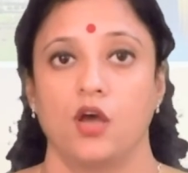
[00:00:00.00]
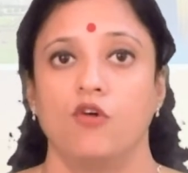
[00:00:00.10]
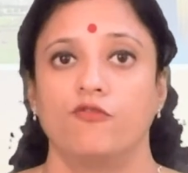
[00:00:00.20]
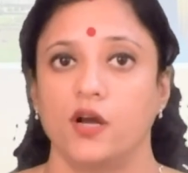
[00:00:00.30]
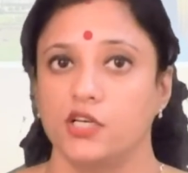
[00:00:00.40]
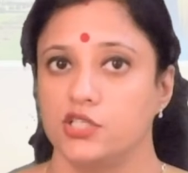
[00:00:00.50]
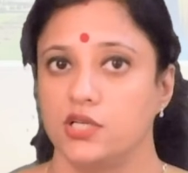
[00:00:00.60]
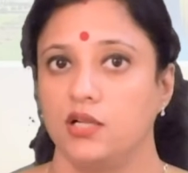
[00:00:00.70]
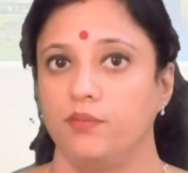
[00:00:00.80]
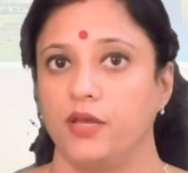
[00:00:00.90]

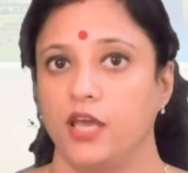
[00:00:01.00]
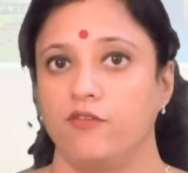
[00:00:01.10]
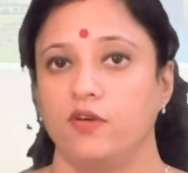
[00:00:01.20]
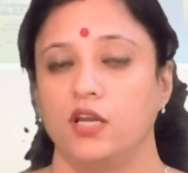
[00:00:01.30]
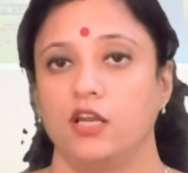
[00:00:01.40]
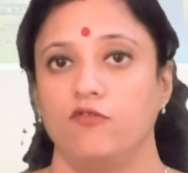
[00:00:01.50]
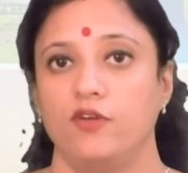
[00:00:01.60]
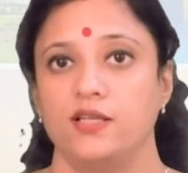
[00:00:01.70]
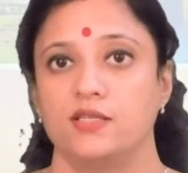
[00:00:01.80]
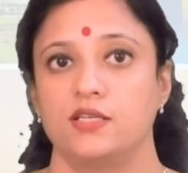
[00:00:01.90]
Functional behavior
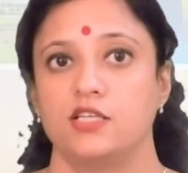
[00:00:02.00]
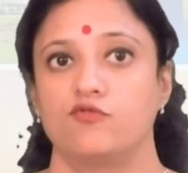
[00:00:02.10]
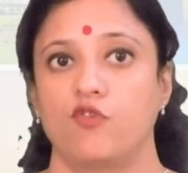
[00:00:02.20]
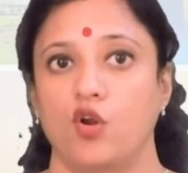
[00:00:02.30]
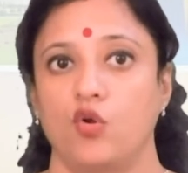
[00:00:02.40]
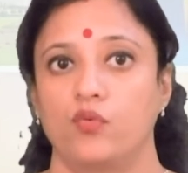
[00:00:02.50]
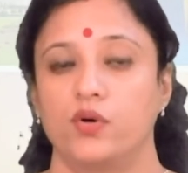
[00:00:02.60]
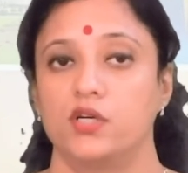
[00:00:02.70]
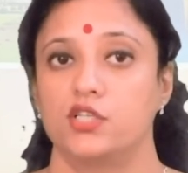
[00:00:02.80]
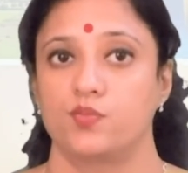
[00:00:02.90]
influences
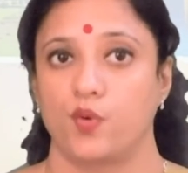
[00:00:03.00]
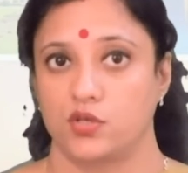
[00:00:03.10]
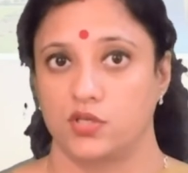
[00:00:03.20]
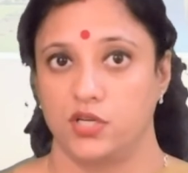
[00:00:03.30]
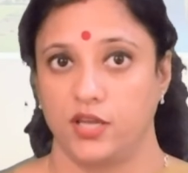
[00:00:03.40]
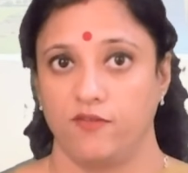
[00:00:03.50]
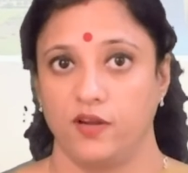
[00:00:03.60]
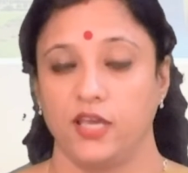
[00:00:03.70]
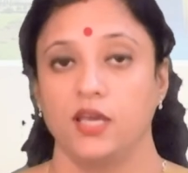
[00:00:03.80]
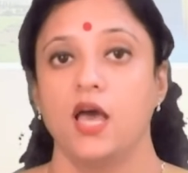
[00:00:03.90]
followers
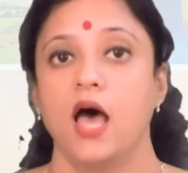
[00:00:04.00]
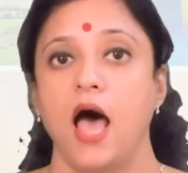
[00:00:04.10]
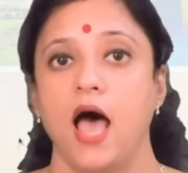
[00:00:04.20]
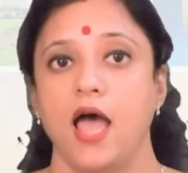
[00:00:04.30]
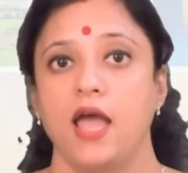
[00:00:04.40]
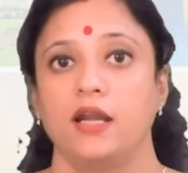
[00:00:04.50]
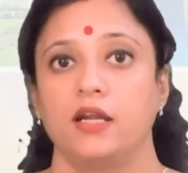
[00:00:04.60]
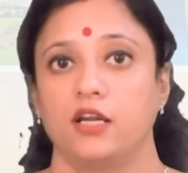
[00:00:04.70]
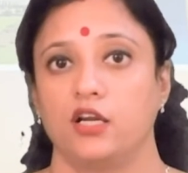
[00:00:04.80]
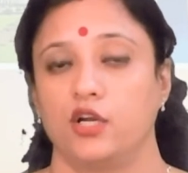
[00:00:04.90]
positively
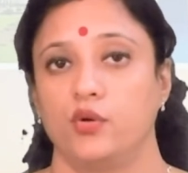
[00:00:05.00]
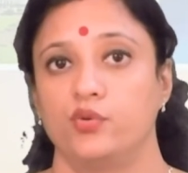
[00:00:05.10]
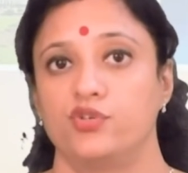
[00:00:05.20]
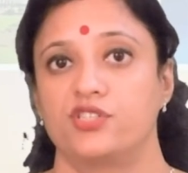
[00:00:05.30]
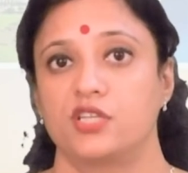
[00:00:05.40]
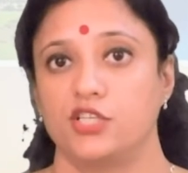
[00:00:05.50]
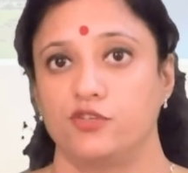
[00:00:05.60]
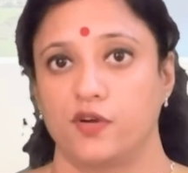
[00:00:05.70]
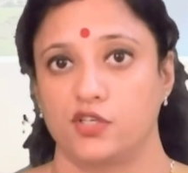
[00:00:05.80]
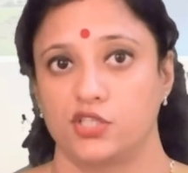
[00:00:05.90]
and includes
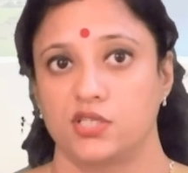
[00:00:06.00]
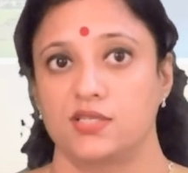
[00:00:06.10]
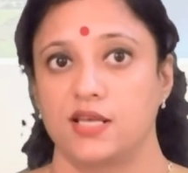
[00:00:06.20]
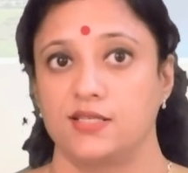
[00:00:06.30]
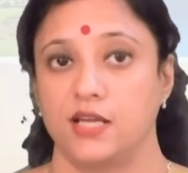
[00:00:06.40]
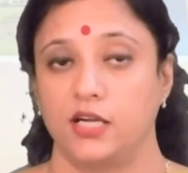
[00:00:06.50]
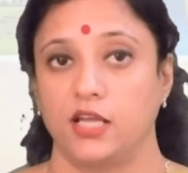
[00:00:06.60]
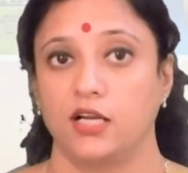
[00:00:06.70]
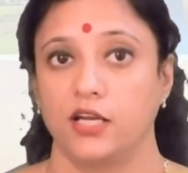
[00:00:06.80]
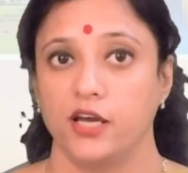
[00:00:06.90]
such functions as
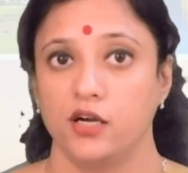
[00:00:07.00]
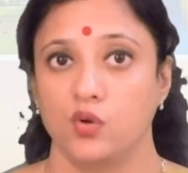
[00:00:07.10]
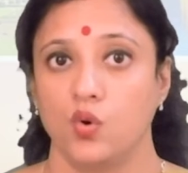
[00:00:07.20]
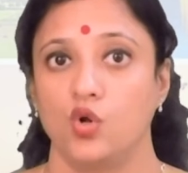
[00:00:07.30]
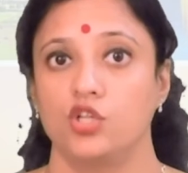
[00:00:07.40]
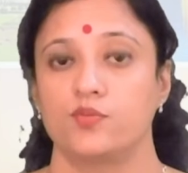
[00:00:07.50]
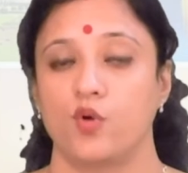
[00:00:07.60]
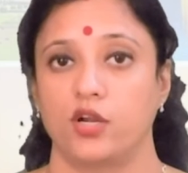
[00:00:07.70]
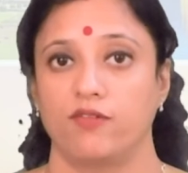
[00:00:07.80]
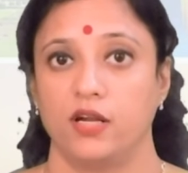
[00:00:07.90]
setting clear goals,
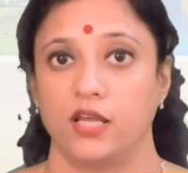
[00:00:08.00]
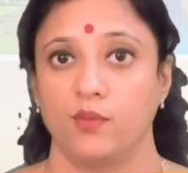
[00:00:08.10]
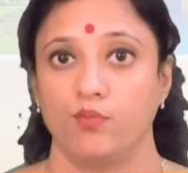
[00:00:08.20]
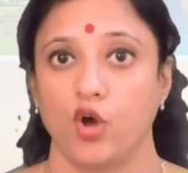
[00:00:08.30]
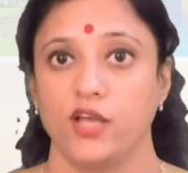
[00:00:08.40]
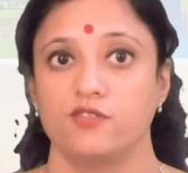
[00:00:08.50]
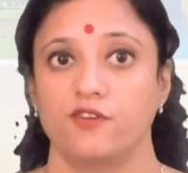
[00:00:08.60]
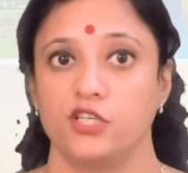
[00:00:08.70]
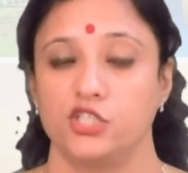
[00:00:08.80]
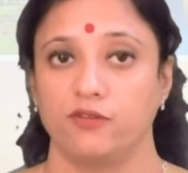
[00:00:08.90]
motivating employees
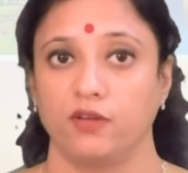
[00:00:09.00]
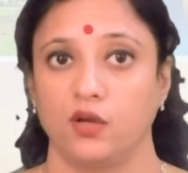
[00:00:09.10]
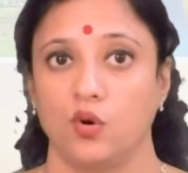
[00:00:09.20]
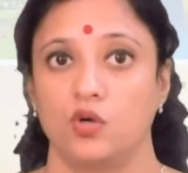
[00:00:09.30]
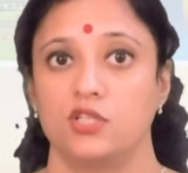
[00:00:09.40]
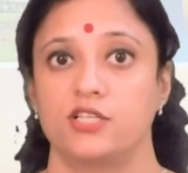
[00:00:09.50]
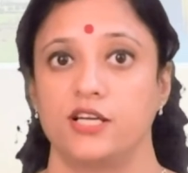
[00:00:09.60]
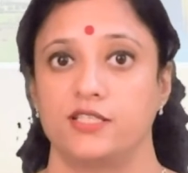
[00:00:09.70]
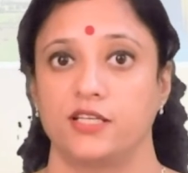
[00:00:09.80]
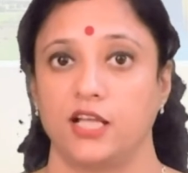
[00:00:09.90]
for achieving goals,
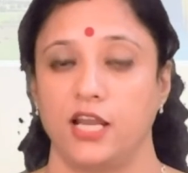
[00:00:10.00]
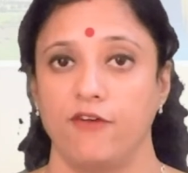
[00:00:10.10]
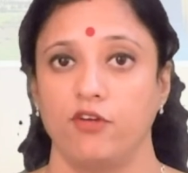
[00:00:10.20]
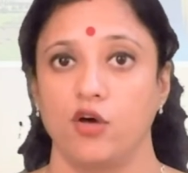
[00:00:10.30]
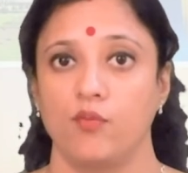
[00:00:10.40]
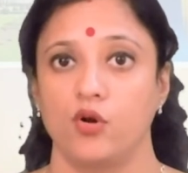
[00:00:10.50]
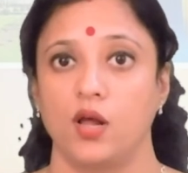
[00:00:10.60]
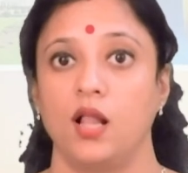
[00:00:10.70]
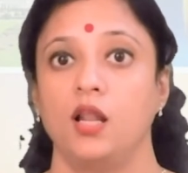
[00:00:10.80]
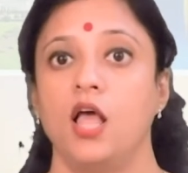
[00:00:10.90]
raising the level of
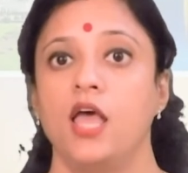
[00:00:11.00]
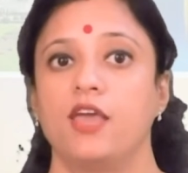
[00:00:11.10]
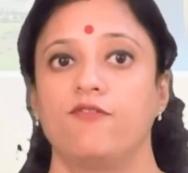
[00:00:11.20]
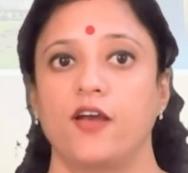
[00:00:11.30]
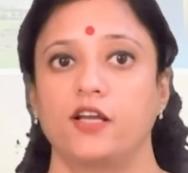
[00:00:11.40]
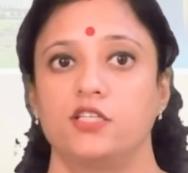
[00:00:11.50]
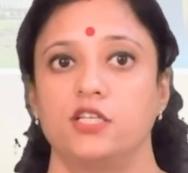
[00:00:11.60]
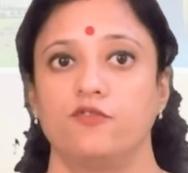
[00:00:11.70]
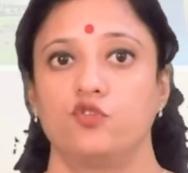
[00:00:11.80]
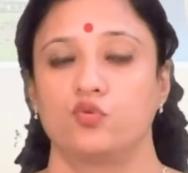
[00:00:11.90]
morale,
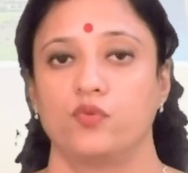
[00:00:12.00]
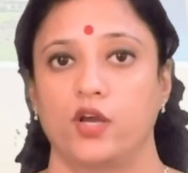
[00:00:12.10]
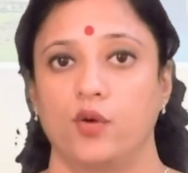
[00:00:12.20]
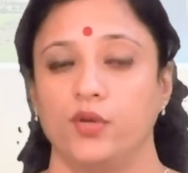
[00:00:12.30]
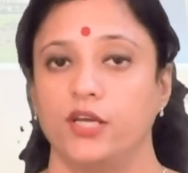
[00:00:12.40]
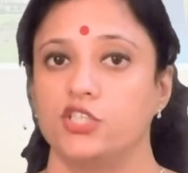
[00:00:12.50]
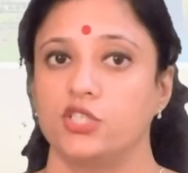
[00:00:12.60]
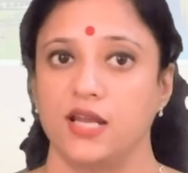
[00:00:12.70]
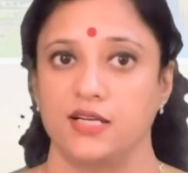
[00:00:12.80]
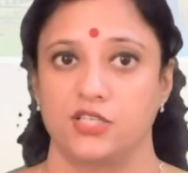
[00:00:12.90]
effective two-way
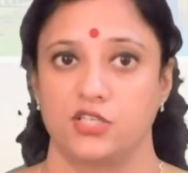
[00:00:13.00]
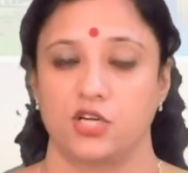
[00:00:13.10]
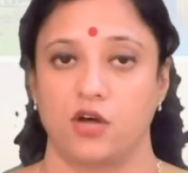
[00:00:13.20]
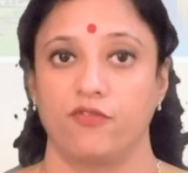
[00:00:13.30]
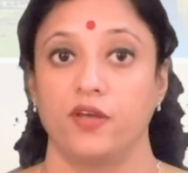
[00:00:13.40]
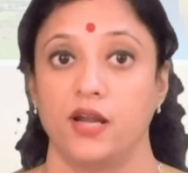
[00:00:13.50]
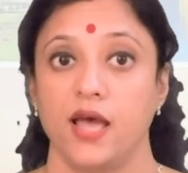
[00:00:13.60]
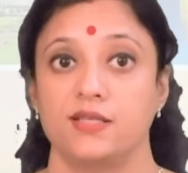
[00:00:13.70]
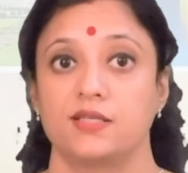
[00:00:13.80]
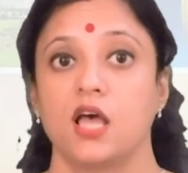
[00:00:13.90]
communication, etc.
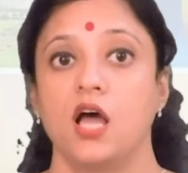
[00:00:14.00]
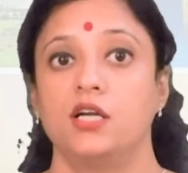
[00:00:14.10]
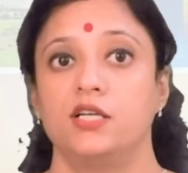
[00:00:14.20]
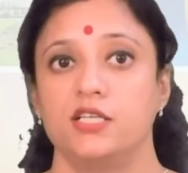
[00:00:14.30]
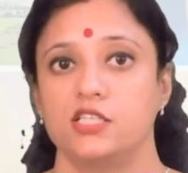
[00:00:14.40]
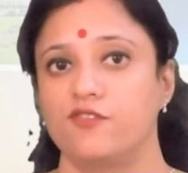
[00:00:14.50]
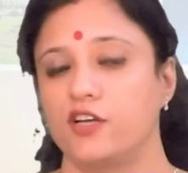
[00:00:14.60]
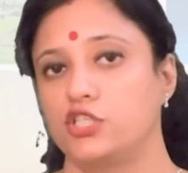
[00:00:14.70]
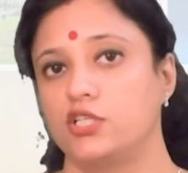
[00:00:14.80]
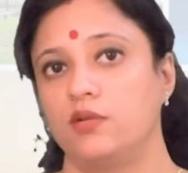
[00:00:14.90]
Whereas
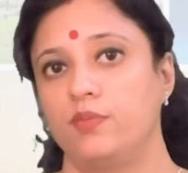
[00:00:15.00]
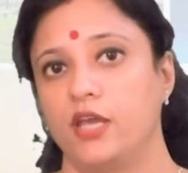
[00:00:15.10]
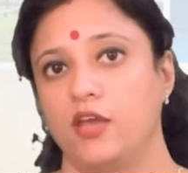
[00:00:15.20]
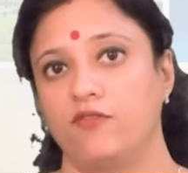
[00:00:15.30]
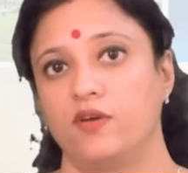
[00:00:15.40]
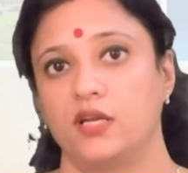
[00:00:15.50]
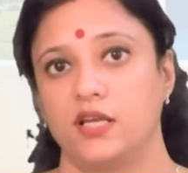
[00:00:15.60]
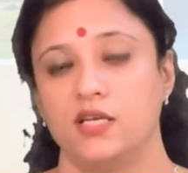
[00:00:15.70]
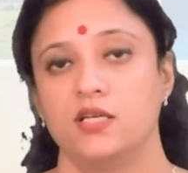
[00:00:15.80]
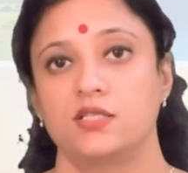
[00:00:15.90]
dysfunctional behavior
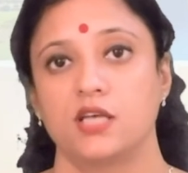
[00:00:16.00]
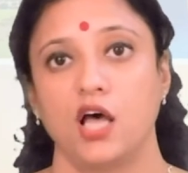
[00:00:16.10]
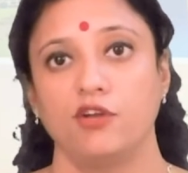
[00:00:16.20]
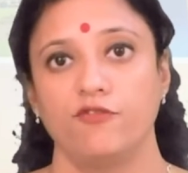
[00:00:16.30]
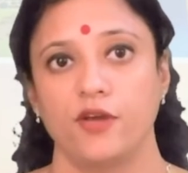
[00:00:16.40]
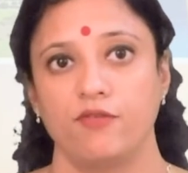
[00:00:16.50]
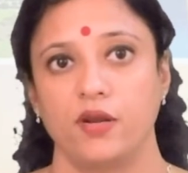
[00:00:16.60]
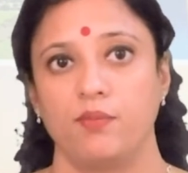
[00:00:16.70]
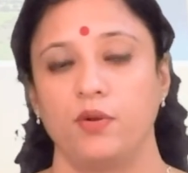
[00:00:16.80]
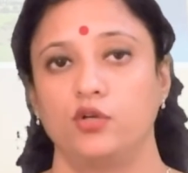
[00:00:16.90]
is
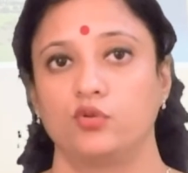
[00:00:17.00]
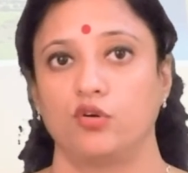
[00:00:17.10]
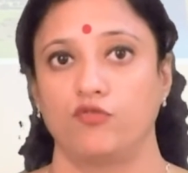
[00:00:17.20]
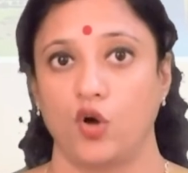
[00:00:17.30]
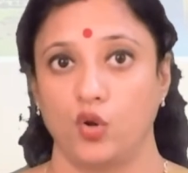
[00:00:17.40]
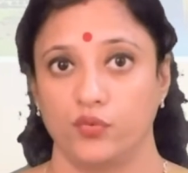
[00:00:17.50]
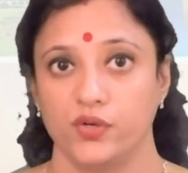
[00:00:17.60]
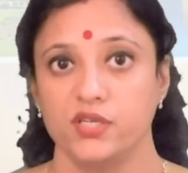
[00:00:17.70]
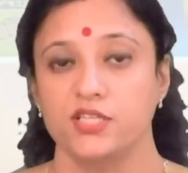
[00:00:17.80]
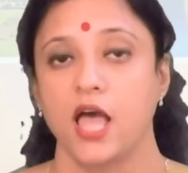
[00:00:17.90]
unfavorable to the
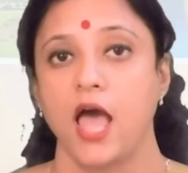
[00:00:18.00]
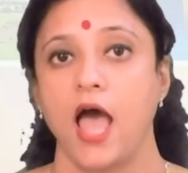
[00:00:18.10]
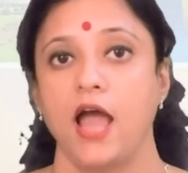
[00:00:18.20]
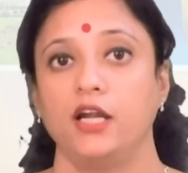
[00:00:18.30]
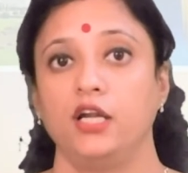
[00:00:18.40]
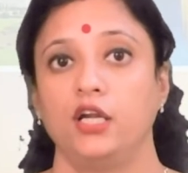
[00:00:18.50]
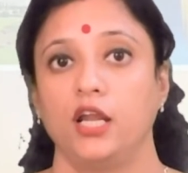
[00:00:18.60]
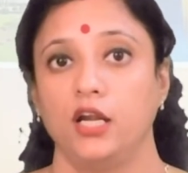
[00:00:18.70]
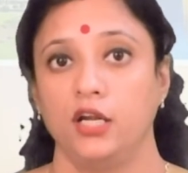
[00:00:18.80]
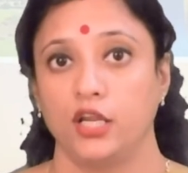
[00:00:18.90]
followers and
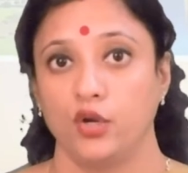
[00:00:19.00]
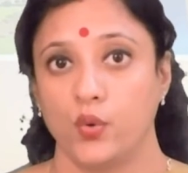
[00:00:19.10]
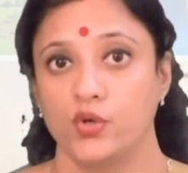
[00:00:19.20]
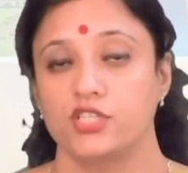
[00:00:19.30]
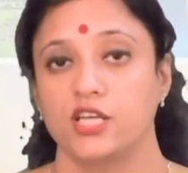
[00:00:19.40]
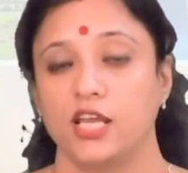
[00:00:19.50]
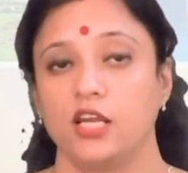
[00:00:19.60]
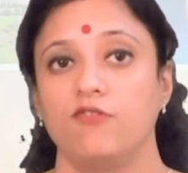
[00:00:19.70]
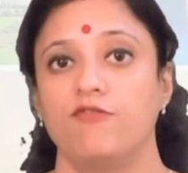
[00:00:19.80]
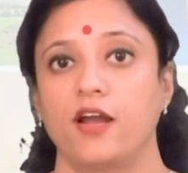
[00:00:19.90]
denotes
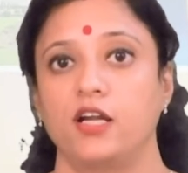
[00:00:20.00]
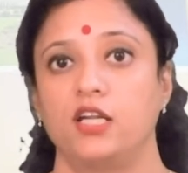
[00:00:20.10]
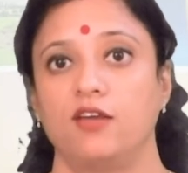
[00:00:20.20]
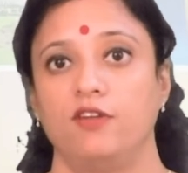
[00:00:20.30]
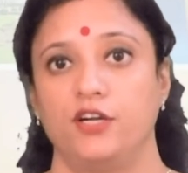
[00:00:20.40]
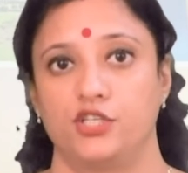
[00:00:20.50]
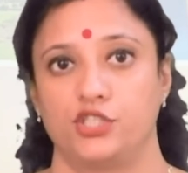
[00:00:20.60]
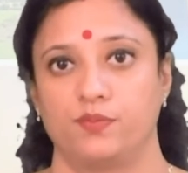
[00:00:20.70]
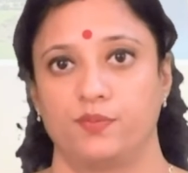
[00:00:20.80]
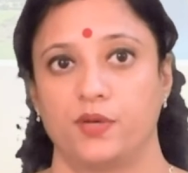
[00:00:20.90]
ineffective
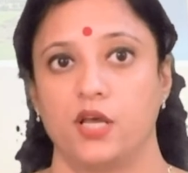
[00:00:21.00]
leadership.